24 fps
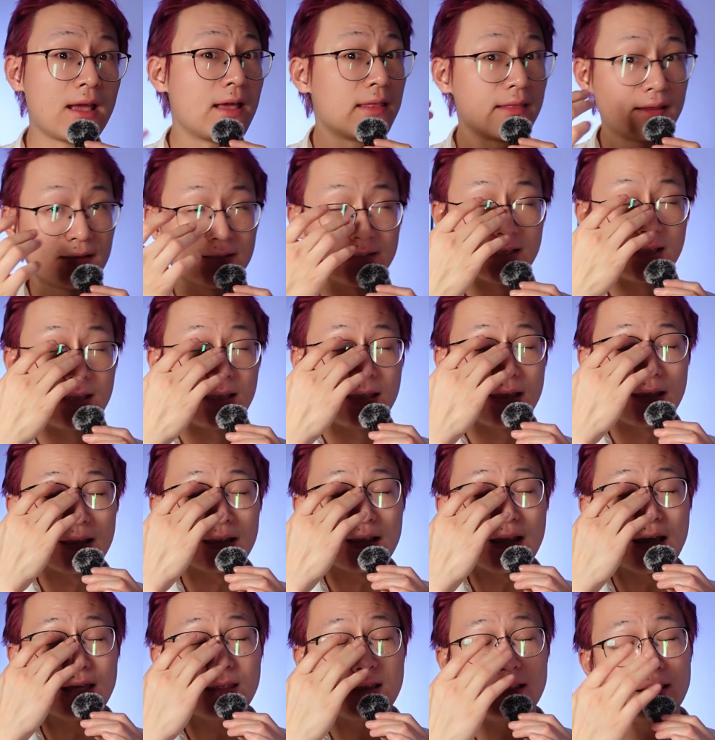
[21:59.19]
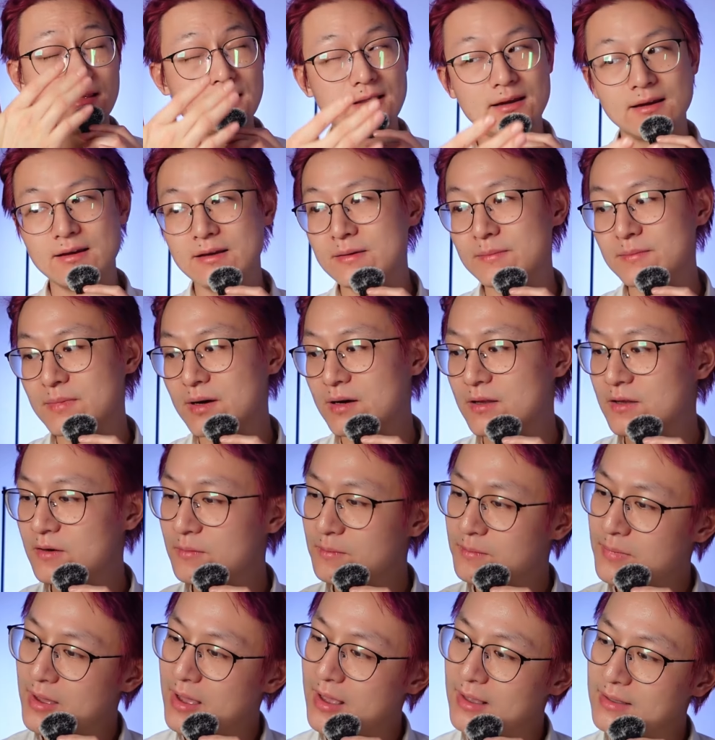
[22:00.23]
They say I gotta learn, but
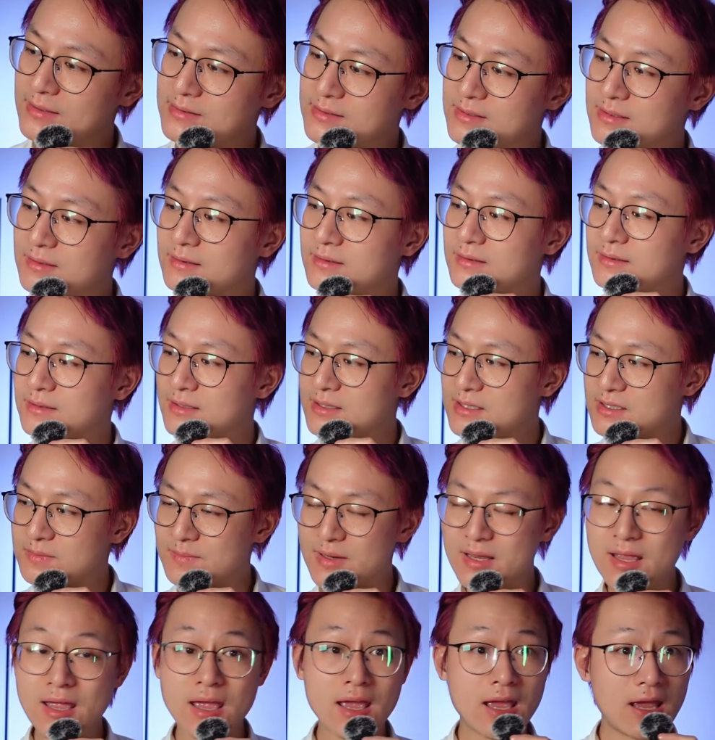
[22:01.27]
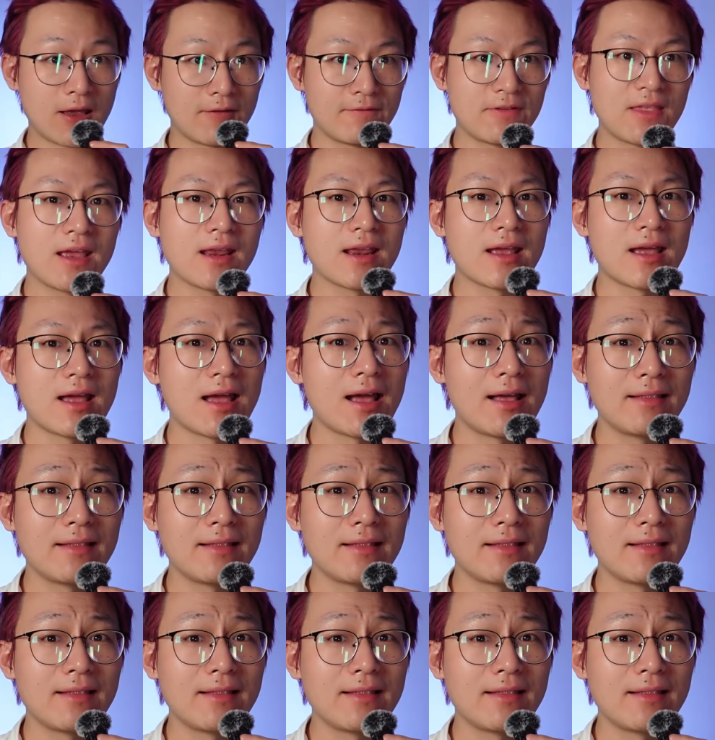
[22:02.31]
nobody's here to teach me. If they can